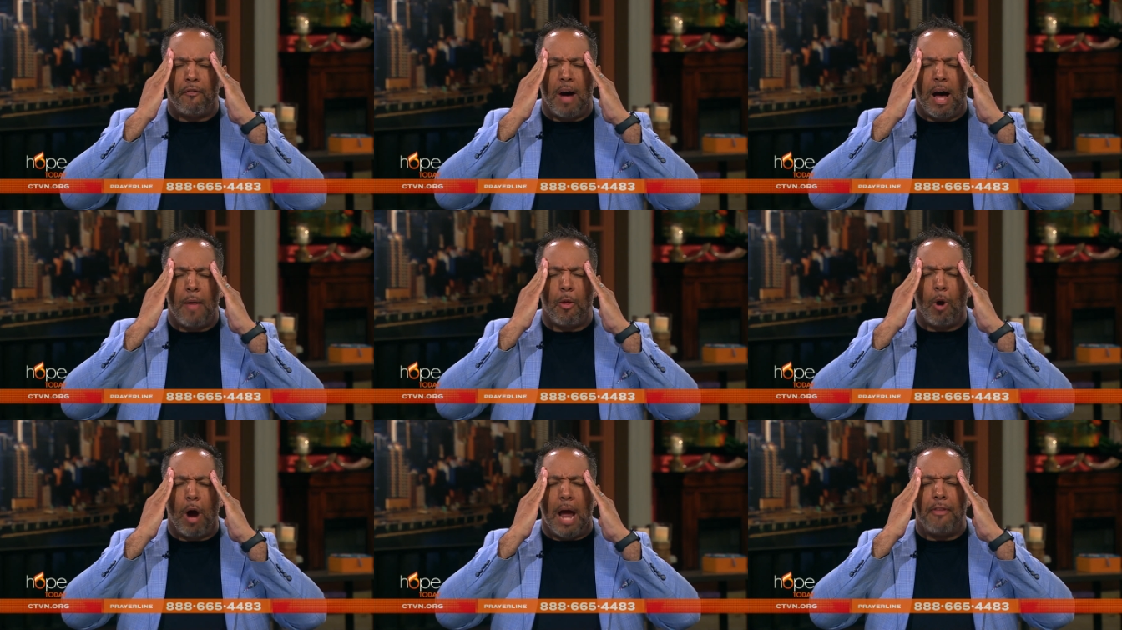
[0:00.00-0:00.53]

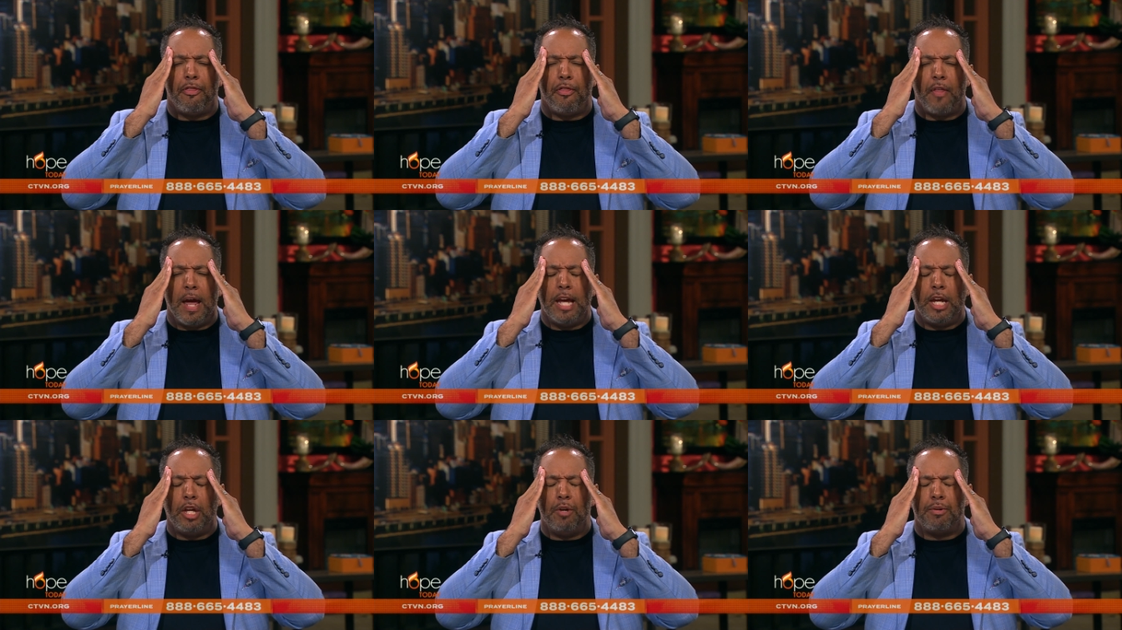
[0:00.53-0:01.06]
Father, I
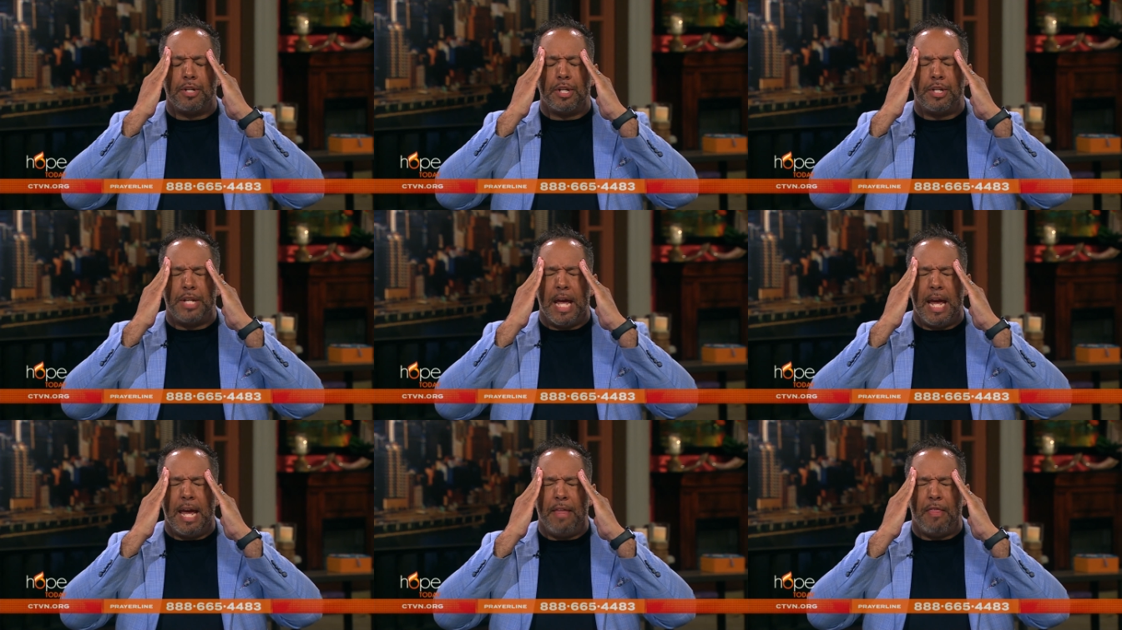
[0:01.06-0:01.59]
thank you
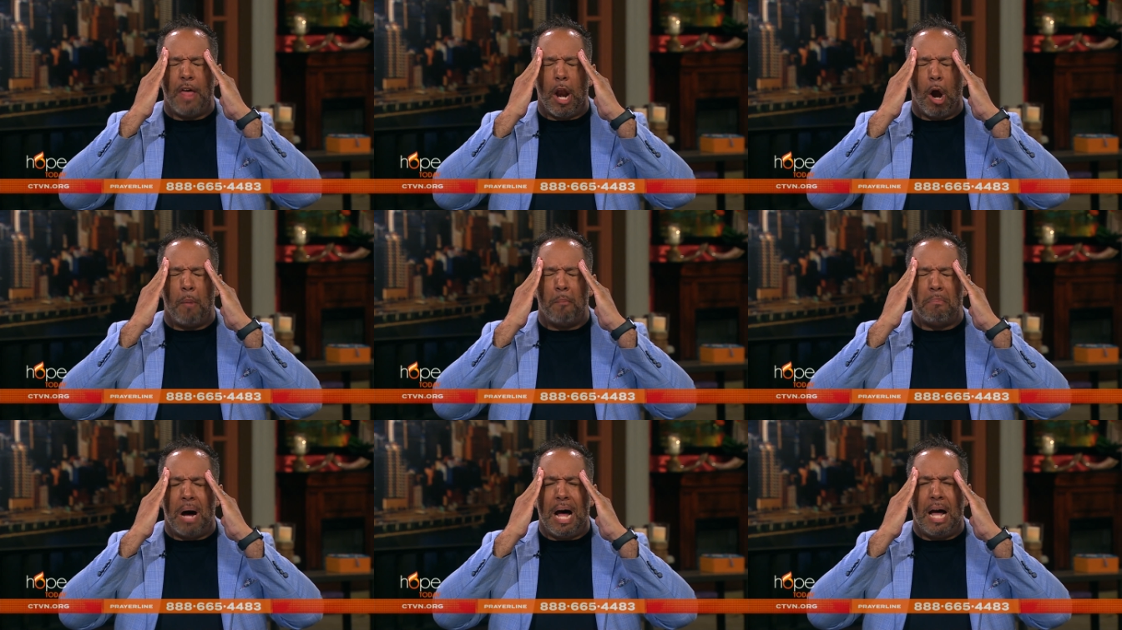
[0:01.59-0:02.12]
today that
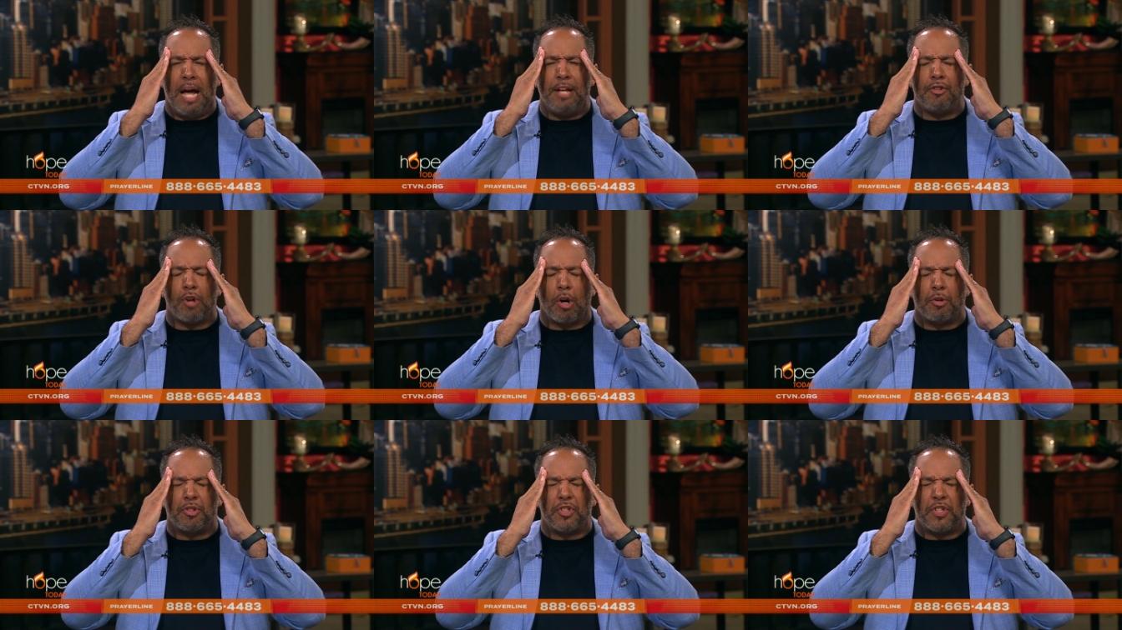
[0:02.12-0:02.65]
our
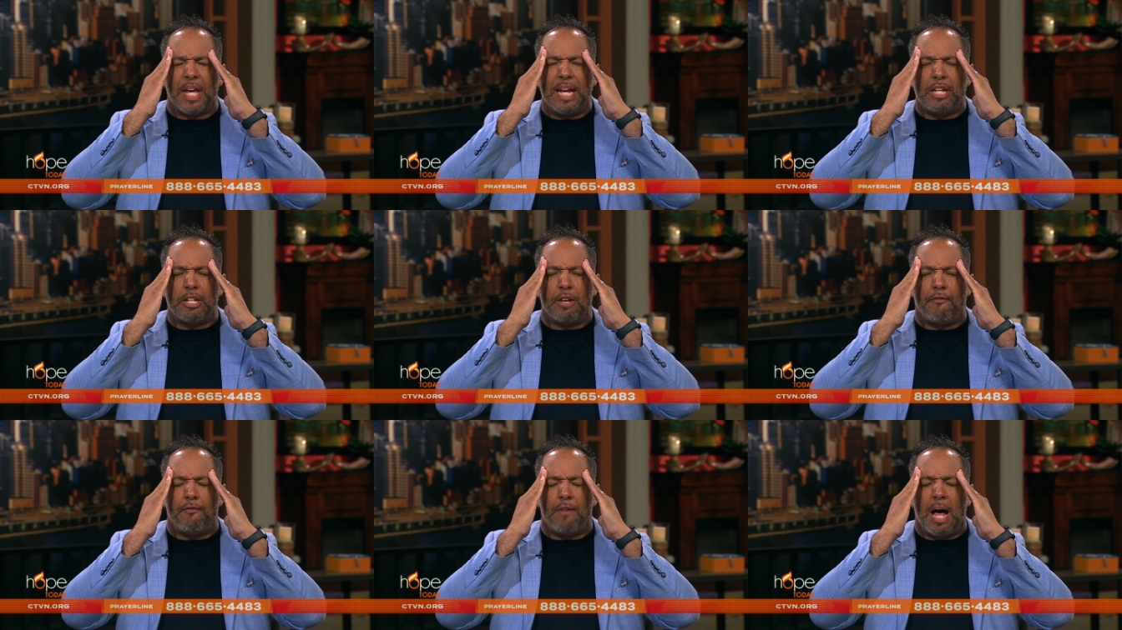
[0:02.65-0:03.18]
minds are
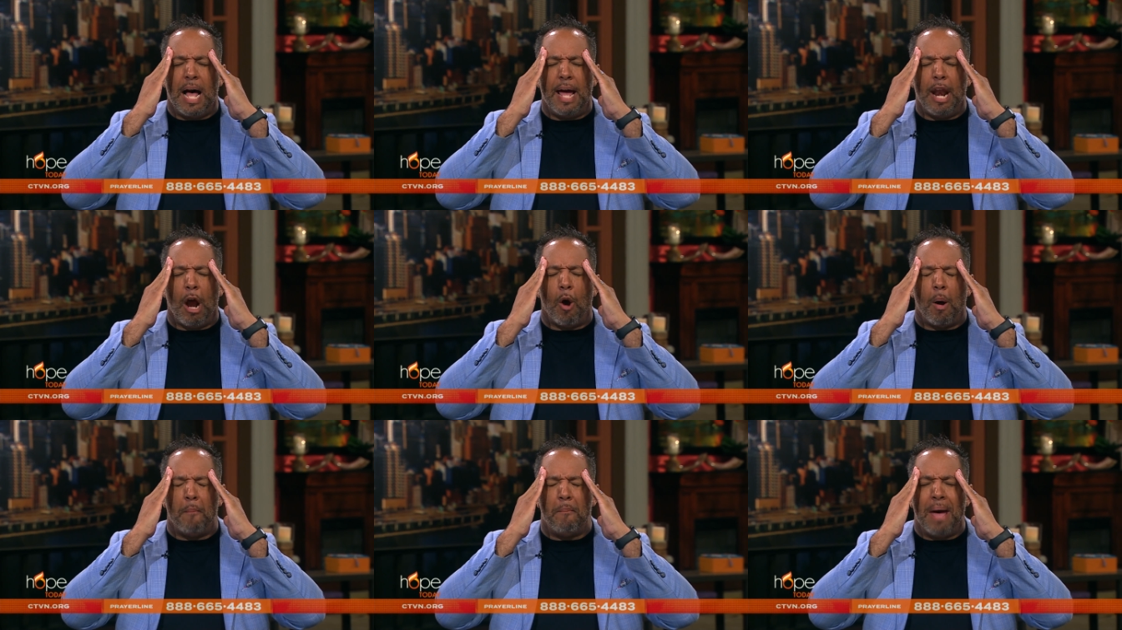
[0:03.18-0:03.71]
sanctified,
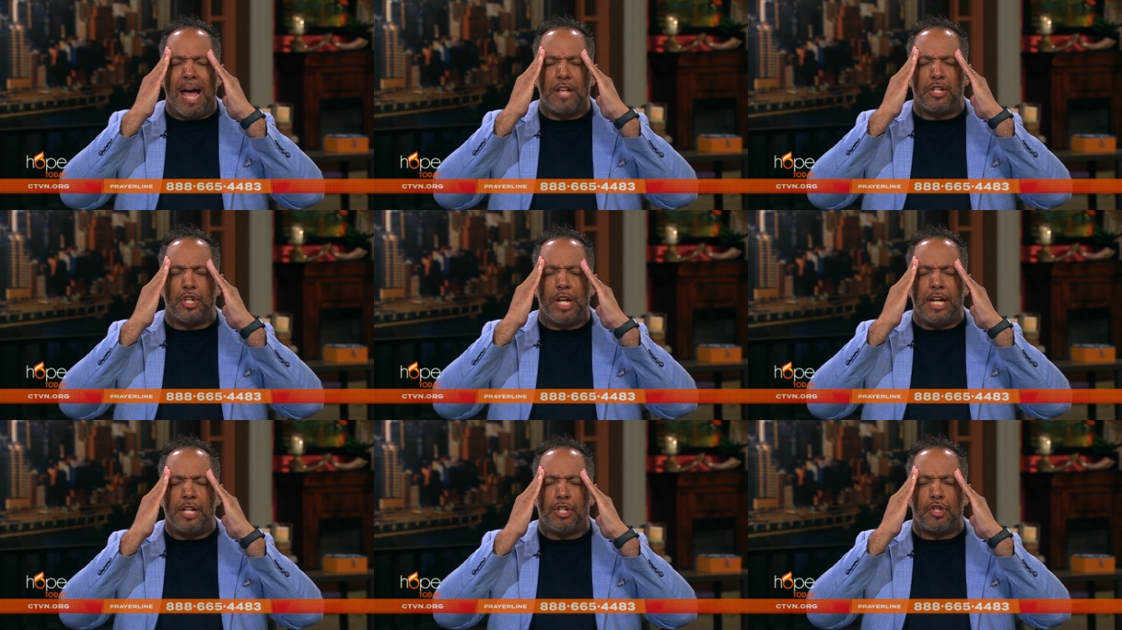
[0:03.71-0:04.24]
our
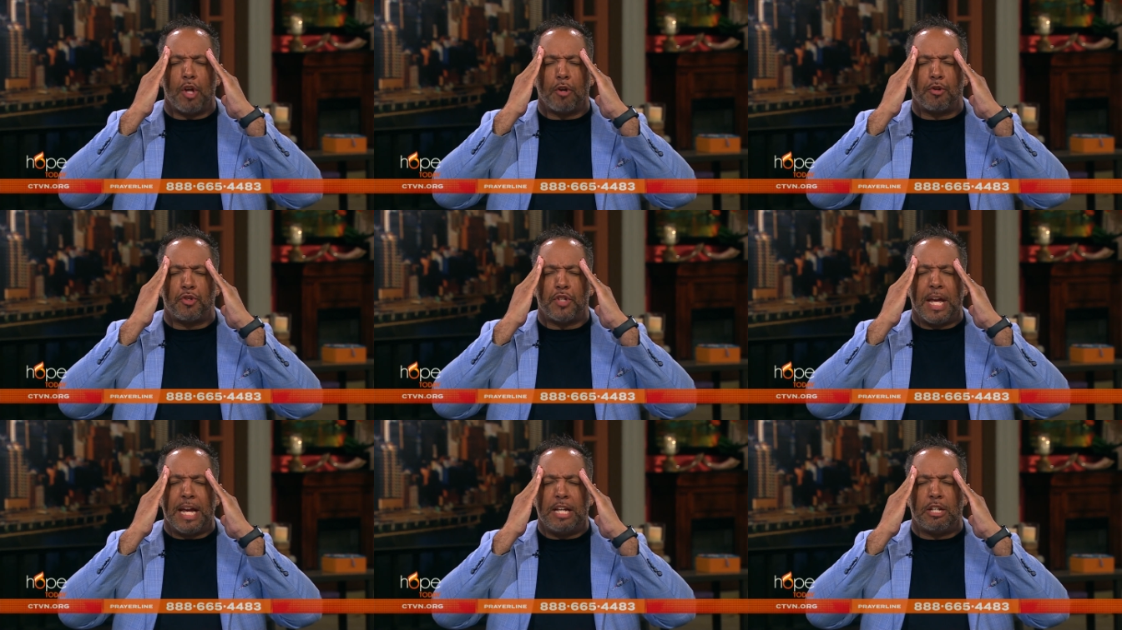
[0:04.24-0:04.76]
imaginations are
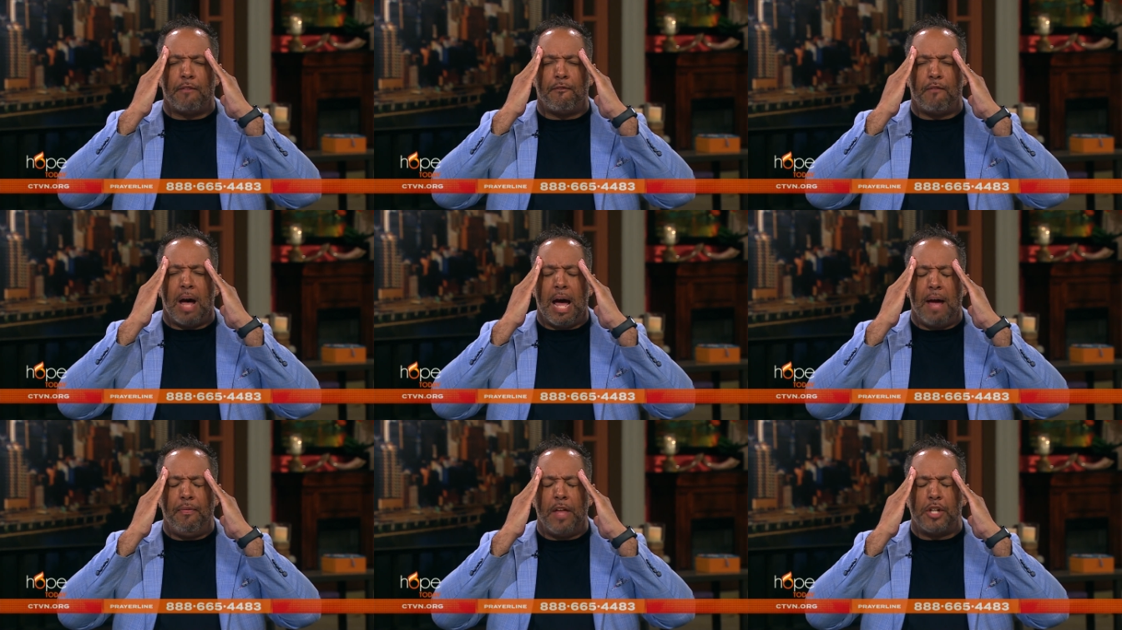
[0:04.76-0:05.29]

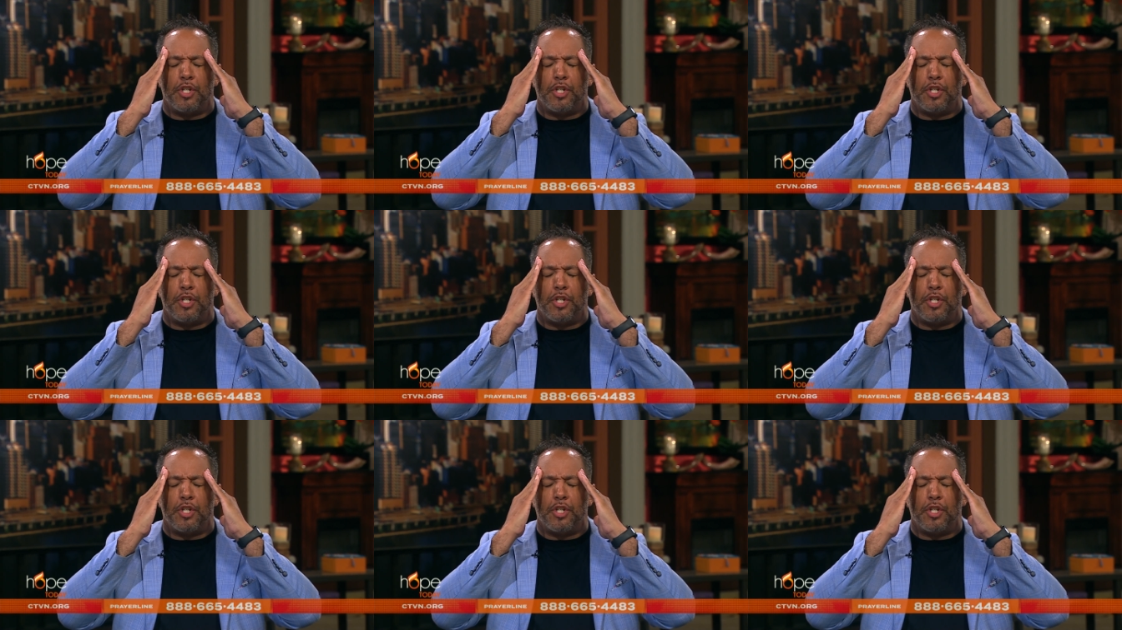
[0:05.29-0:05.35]
sanctified,